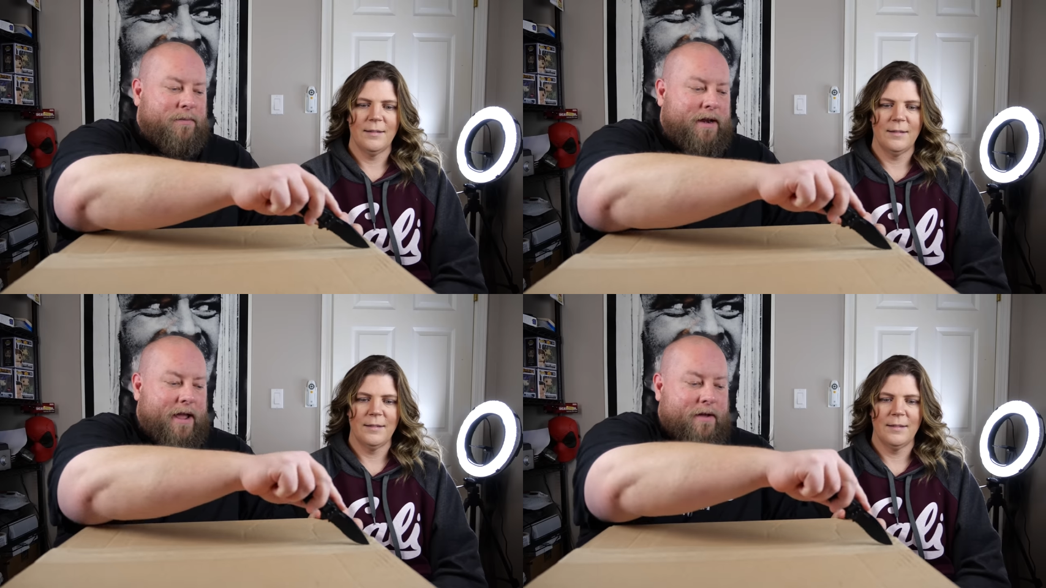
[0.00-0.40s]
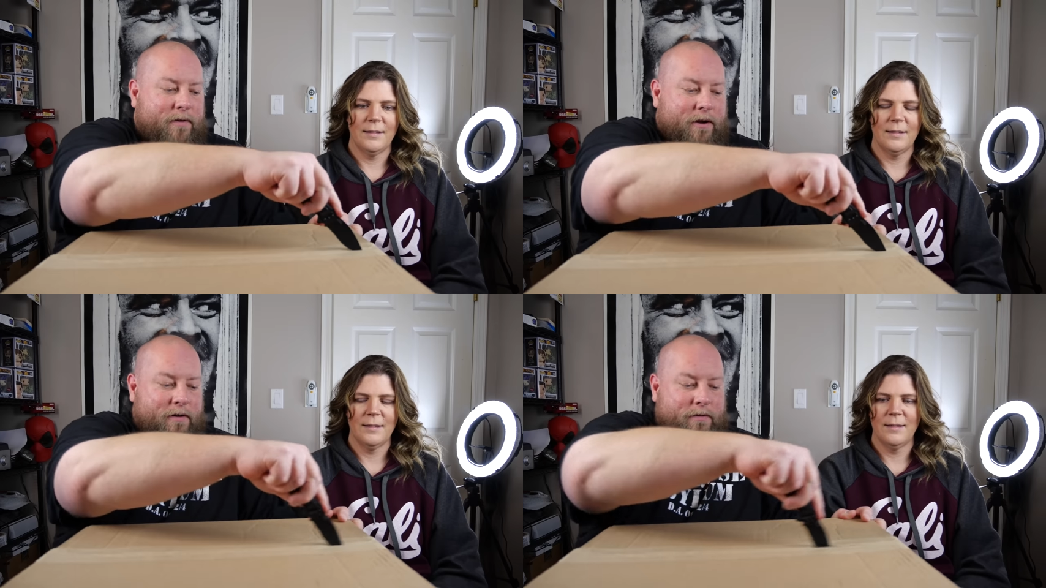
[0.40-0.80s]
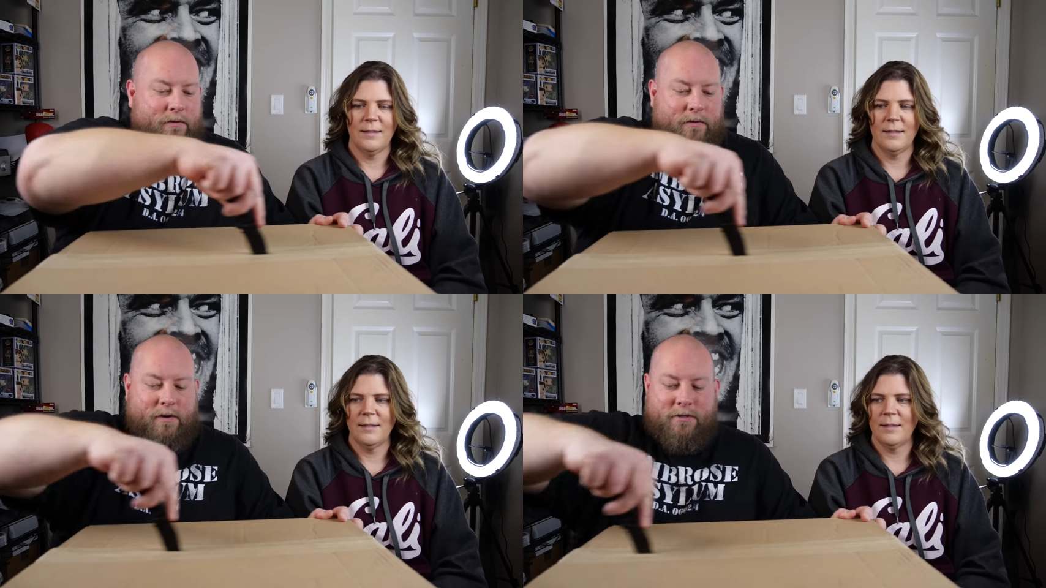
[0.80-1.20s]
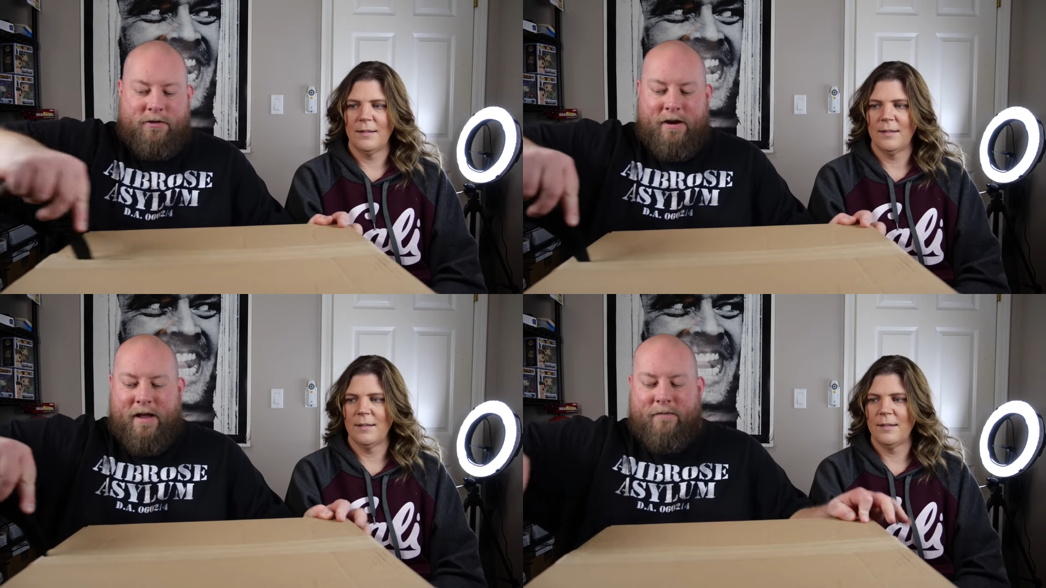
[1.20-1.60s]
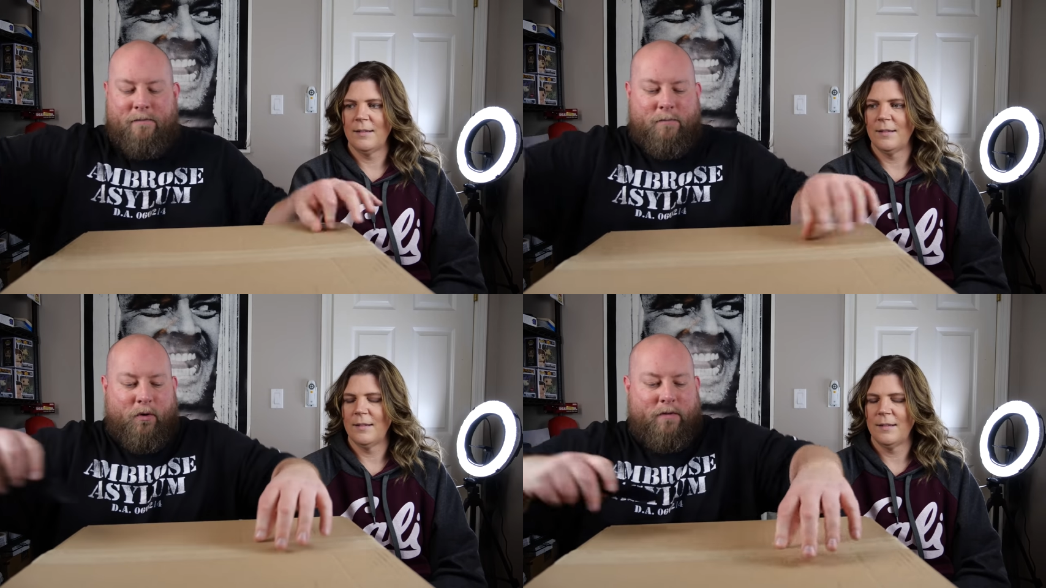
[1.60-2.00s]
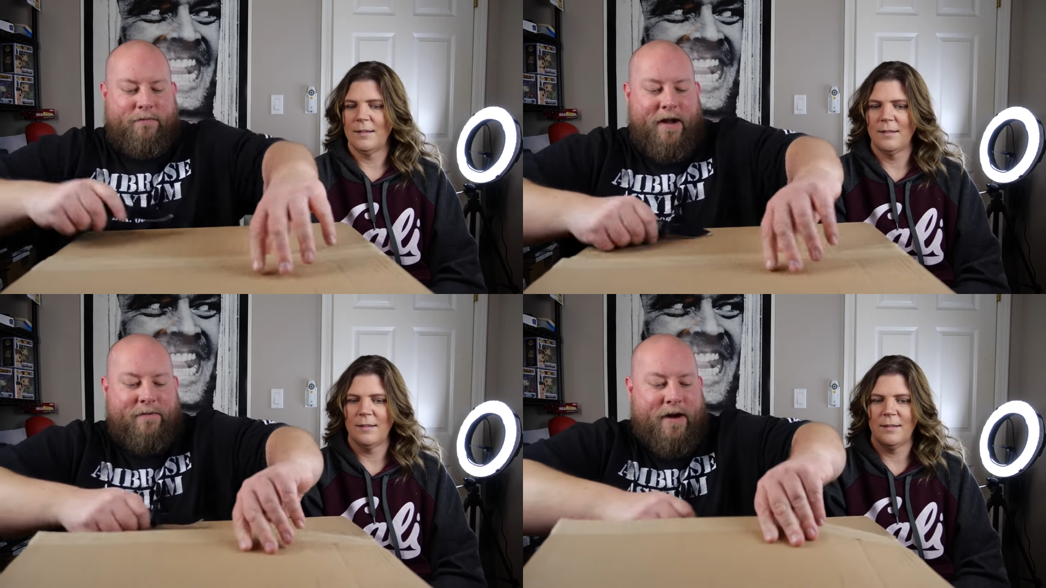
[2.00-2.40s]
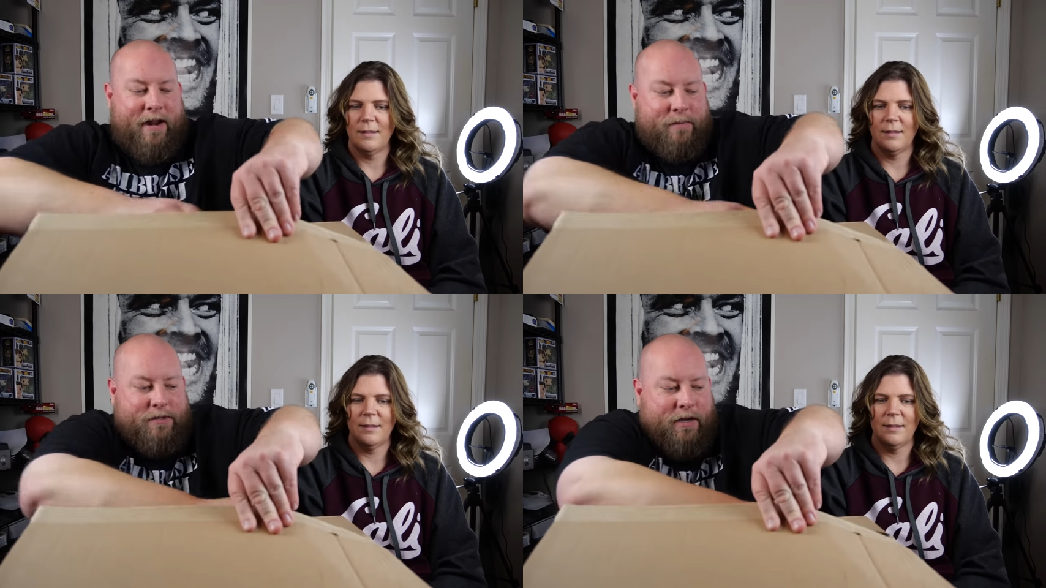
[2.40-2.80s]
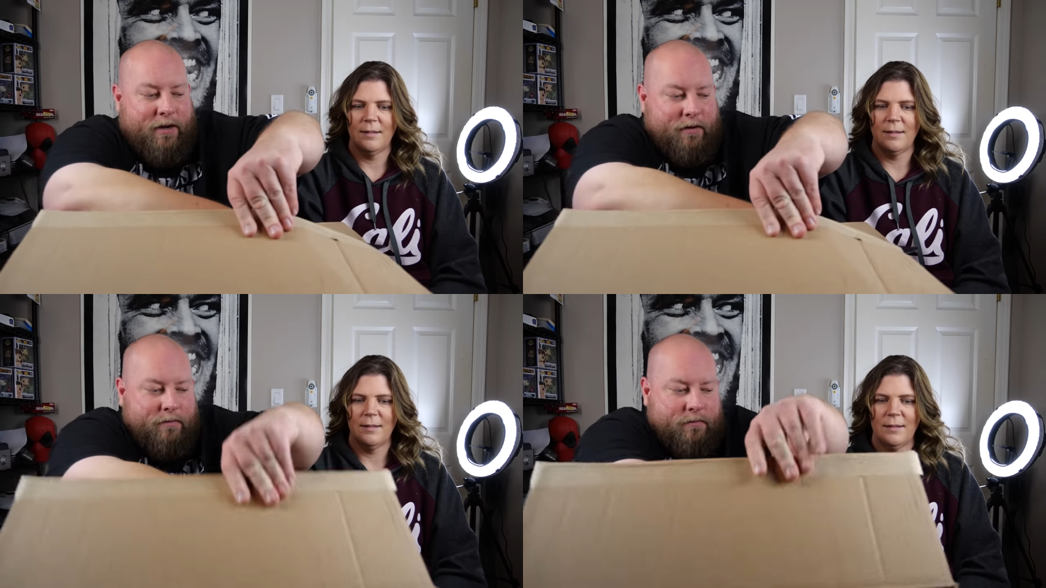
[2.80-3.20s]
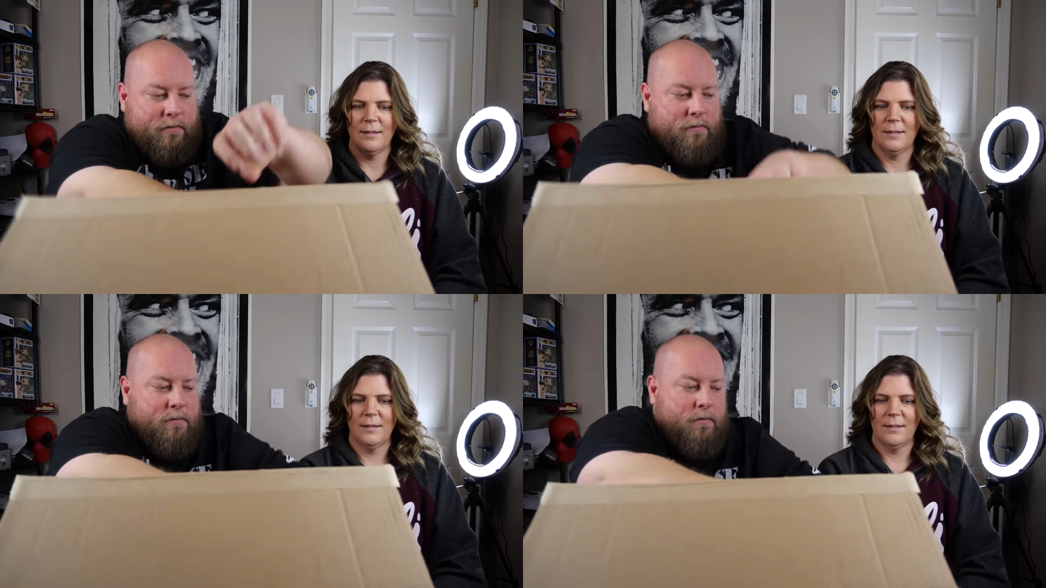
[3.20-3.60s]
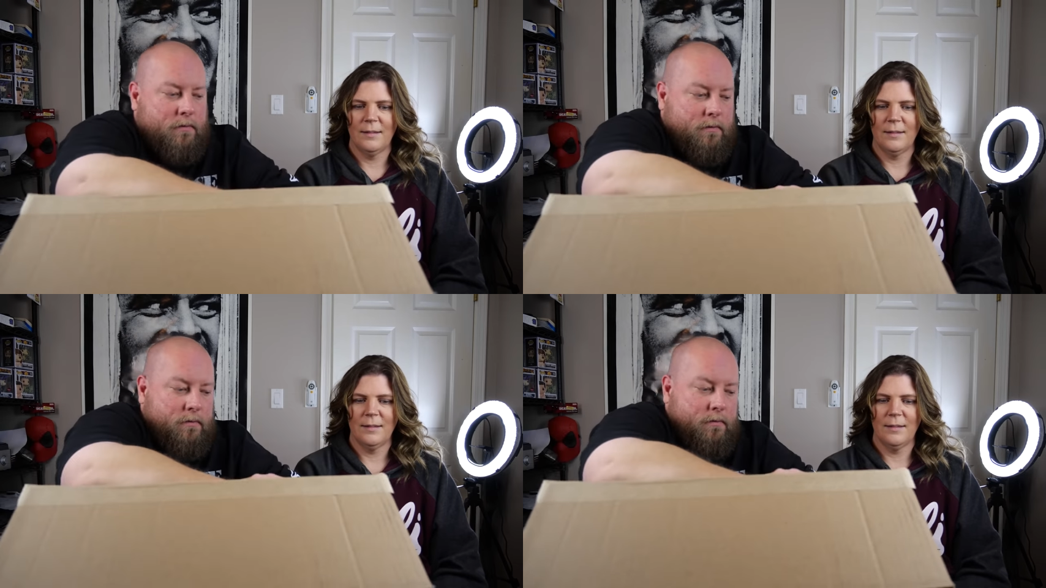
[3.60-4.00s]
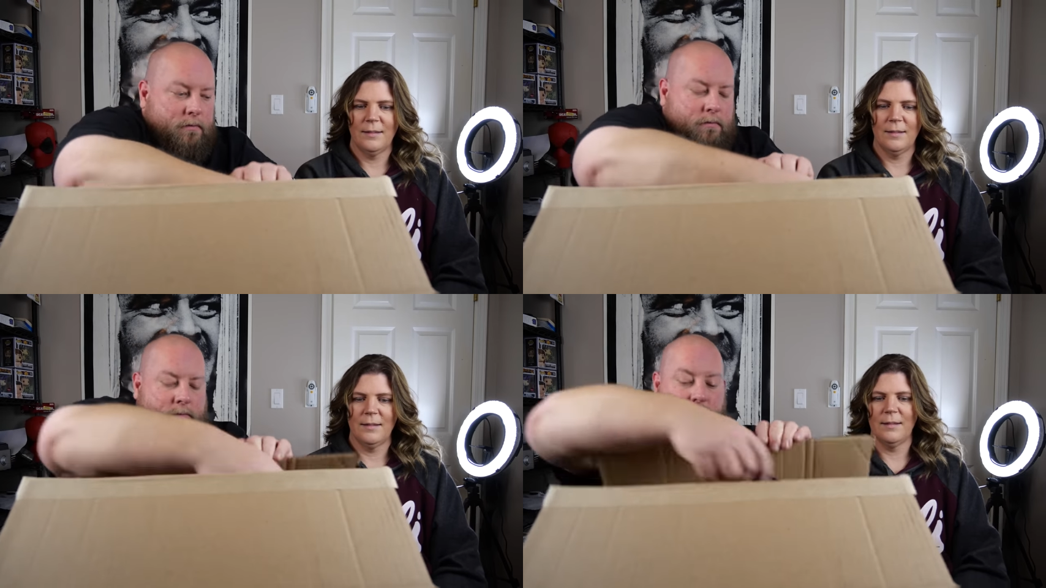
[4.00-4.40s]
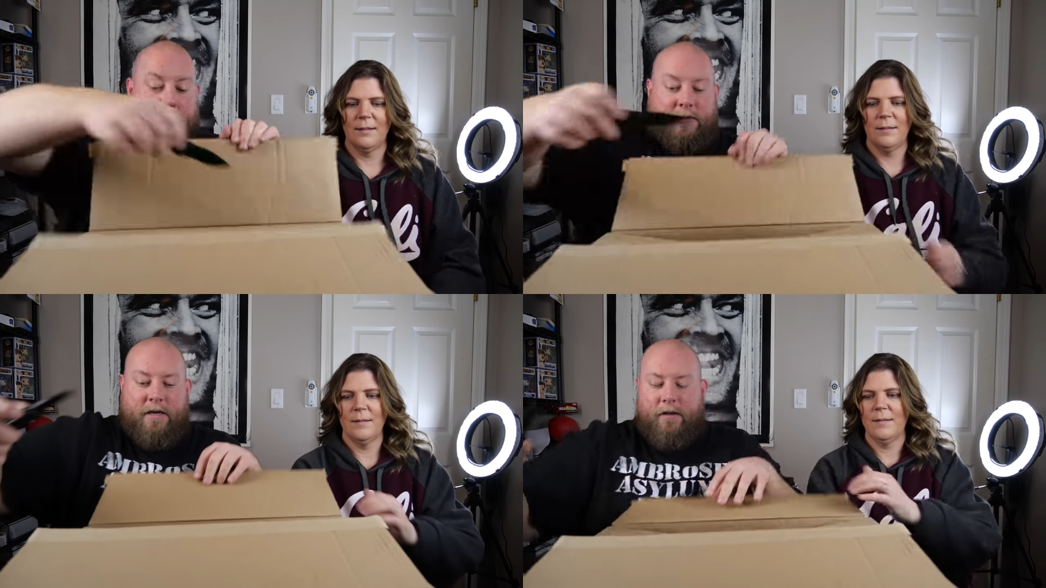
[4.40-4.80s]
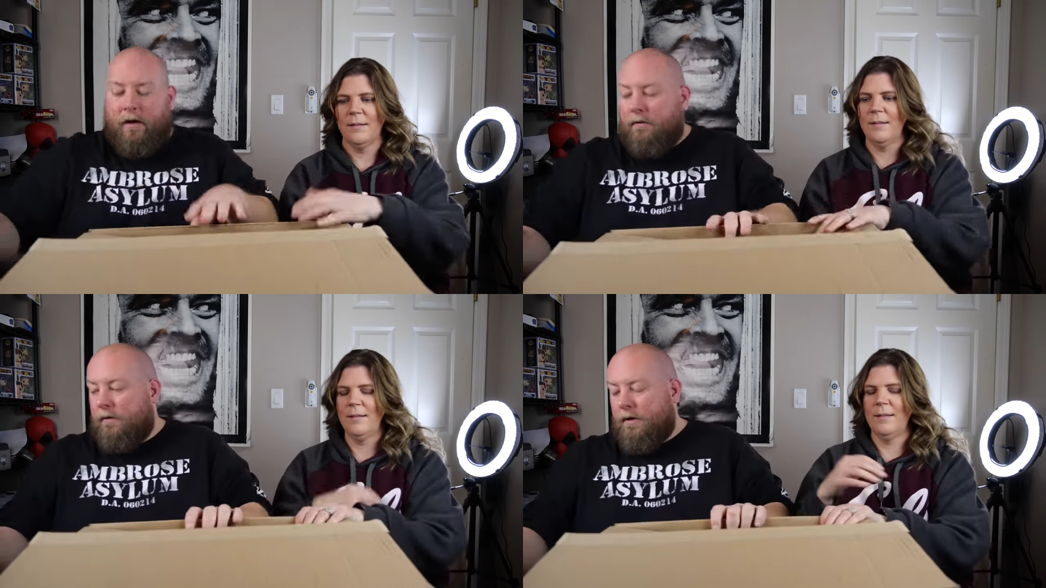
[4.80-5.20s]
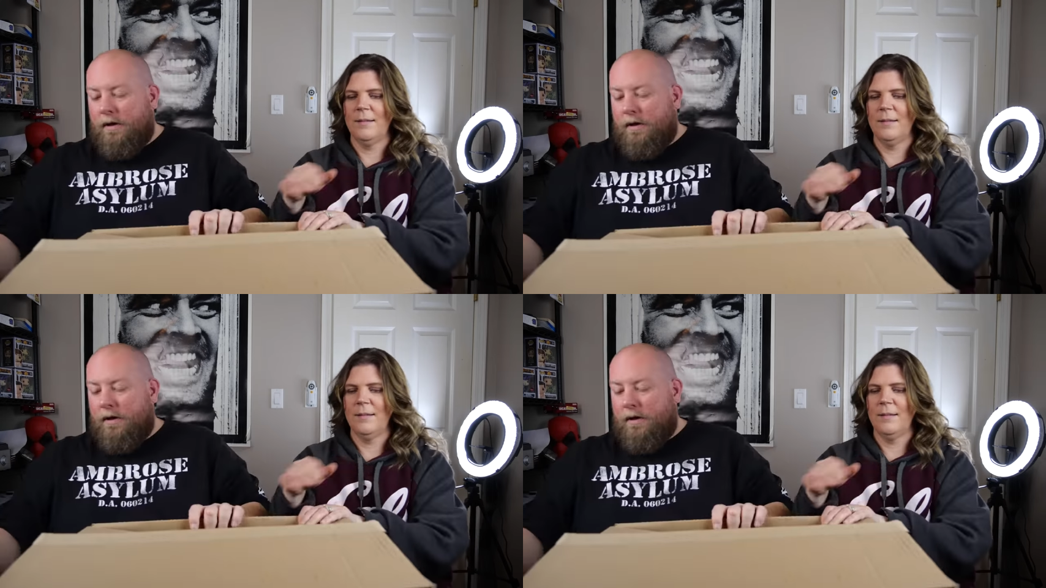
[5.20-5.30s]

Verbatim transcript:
Speaker 1: little bit heavier. It should have more than five items in it. We'll see though.